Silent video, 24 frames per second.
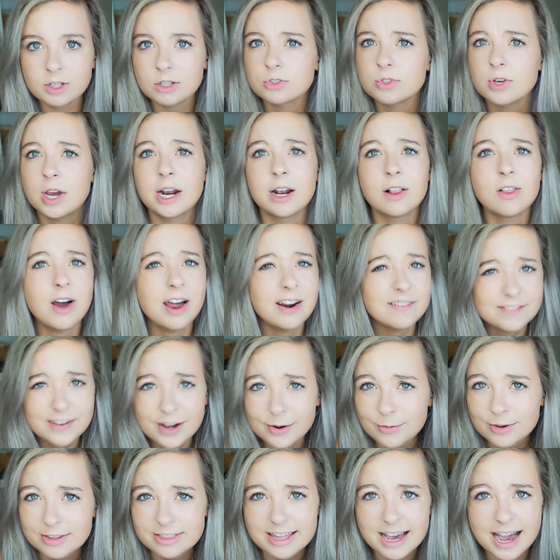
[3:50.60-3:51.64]
So I had a lot of
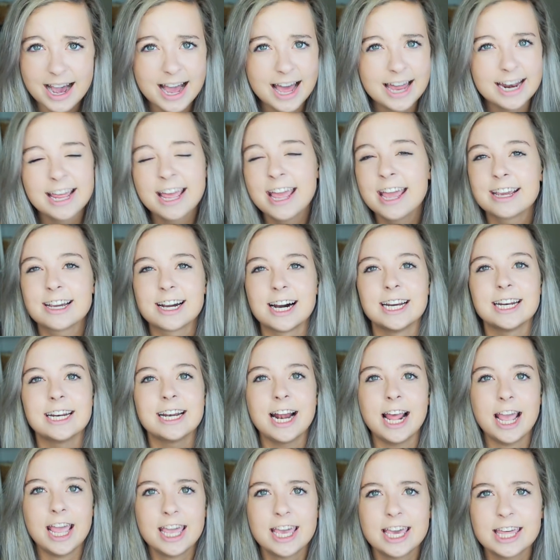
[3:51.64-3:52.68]
fun with that, got
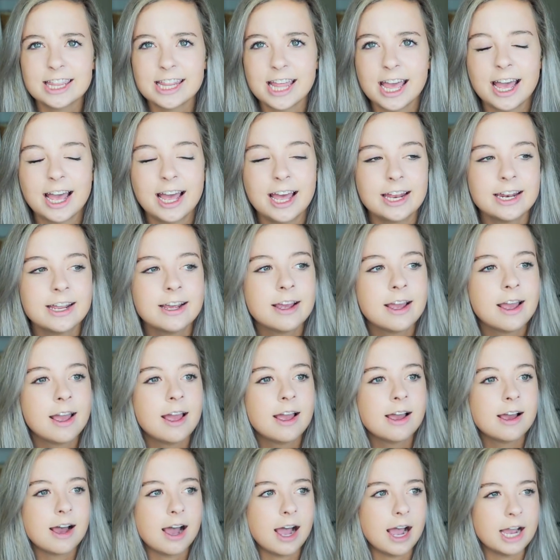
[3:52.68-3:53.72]
an A in that.
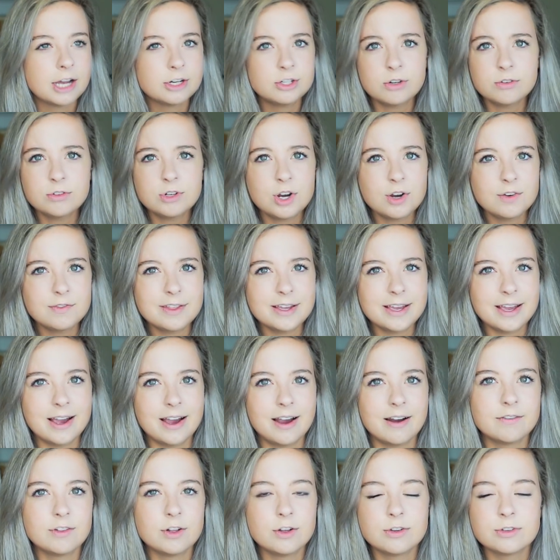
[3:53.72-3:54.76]
I don't know if they
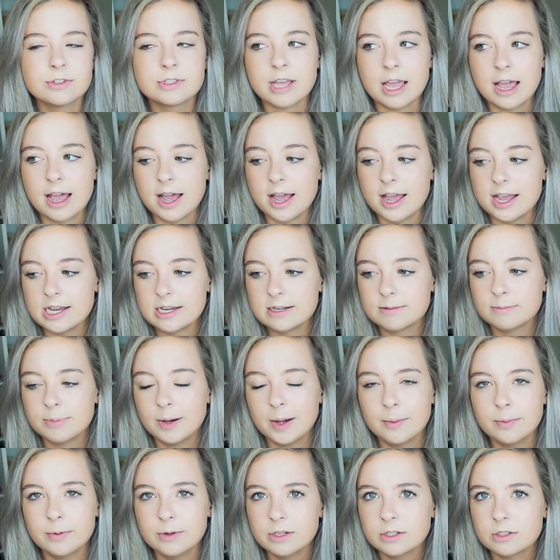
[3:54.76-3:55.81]
have those at
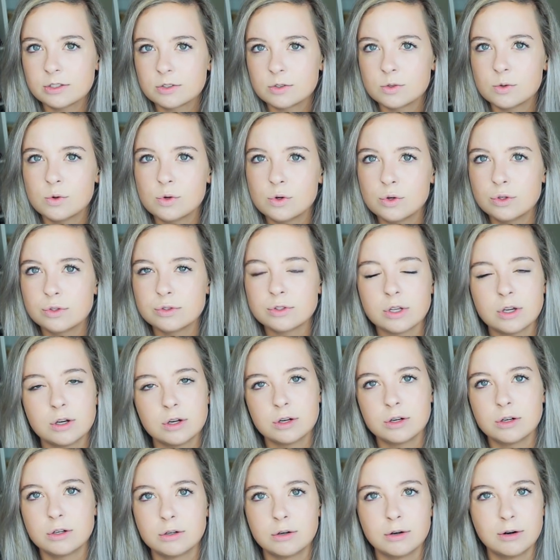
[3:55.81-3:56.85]
public schools
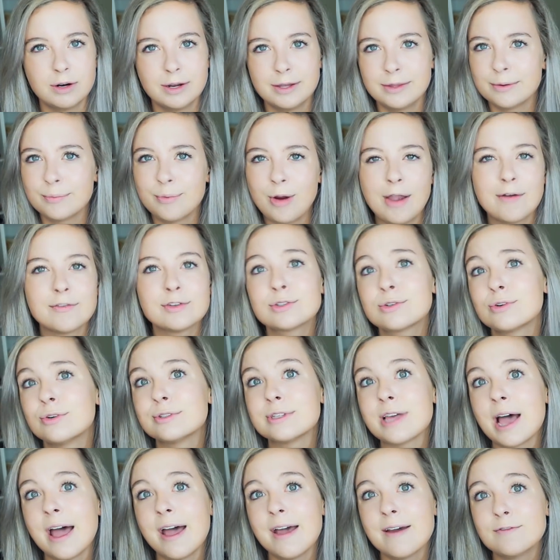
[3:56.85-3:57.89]
or other private
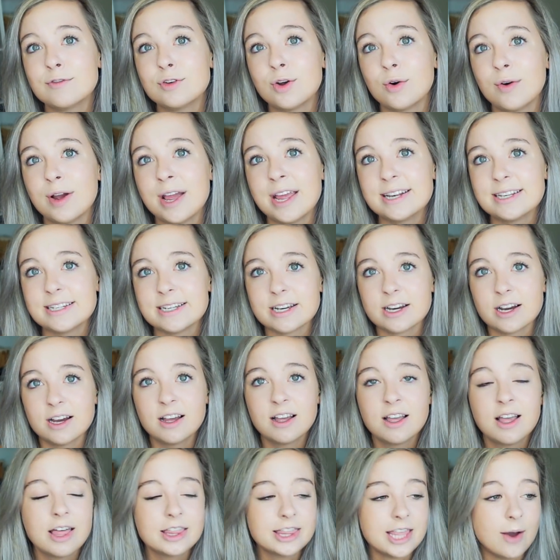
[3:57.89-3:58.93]
schools. I have no
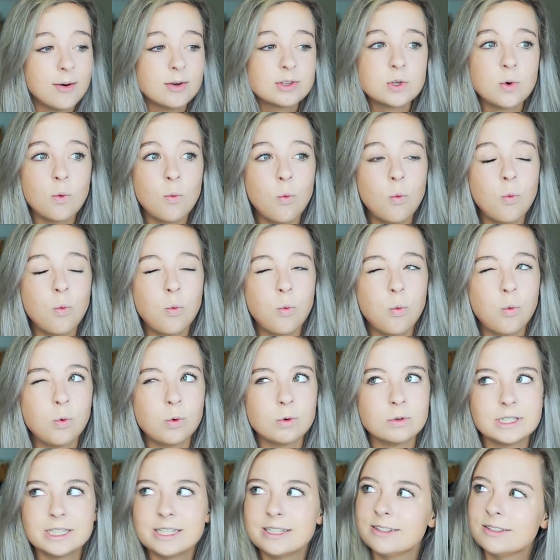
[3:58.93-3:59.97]
idea. That was
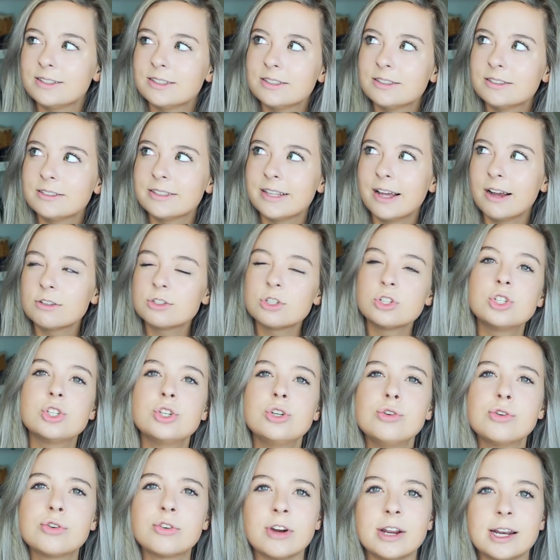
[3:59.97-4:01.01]
a
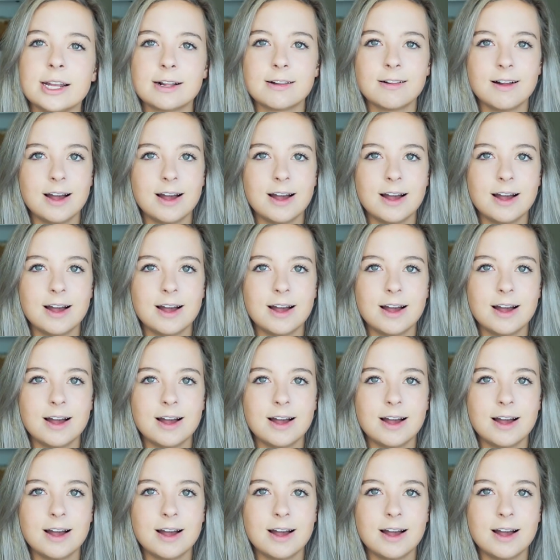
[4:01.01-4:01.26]
2-credit